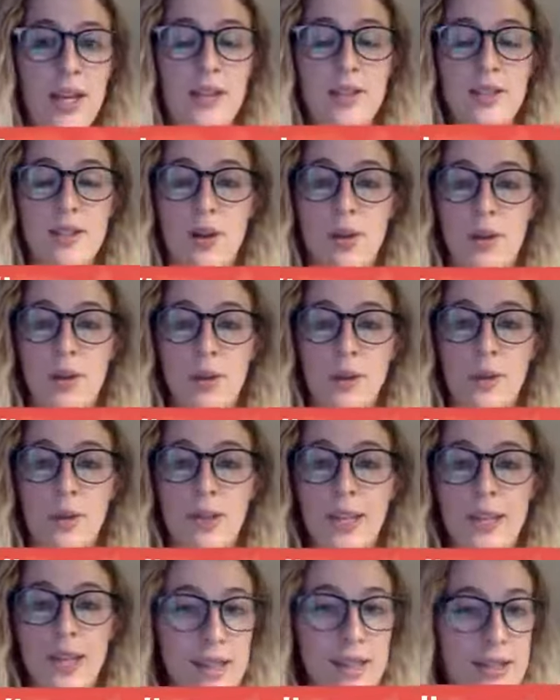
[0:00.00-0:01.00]
So
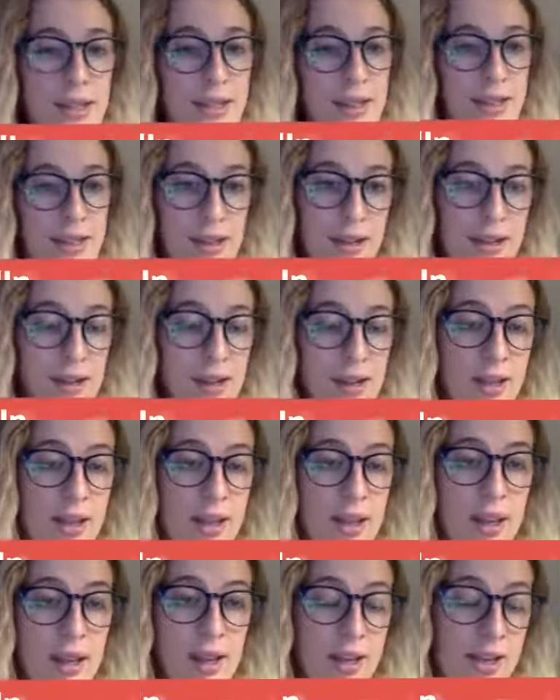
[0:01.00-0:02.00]
LinkedIn
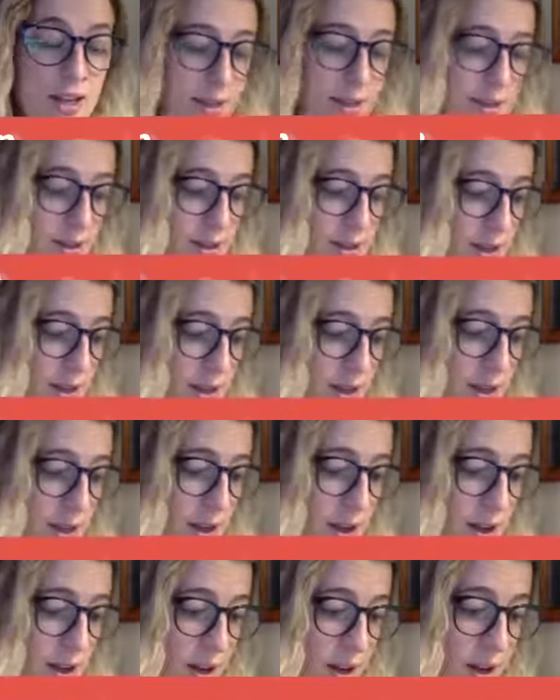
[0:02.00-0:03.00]
is
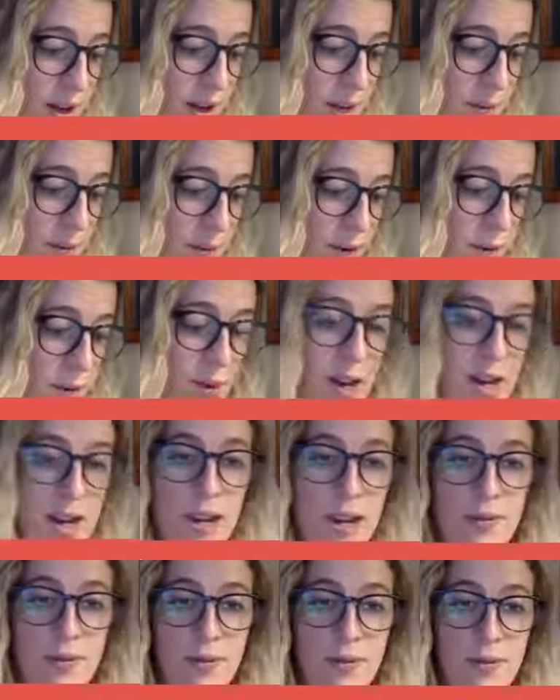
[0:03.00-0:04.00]

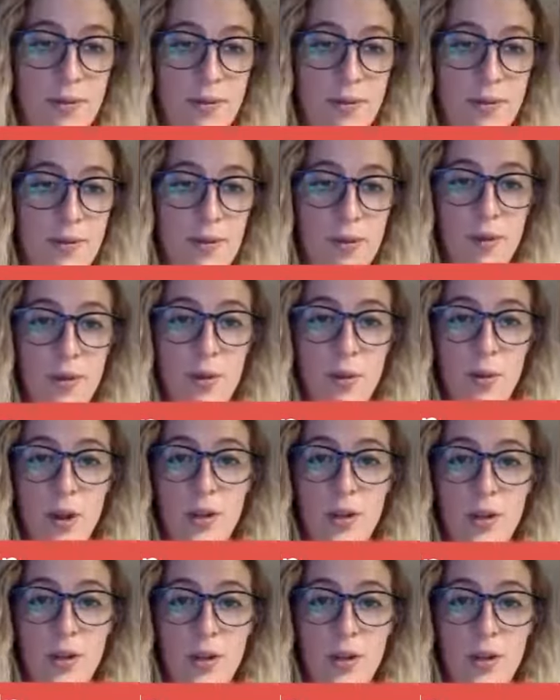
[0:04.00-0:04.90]
great if you are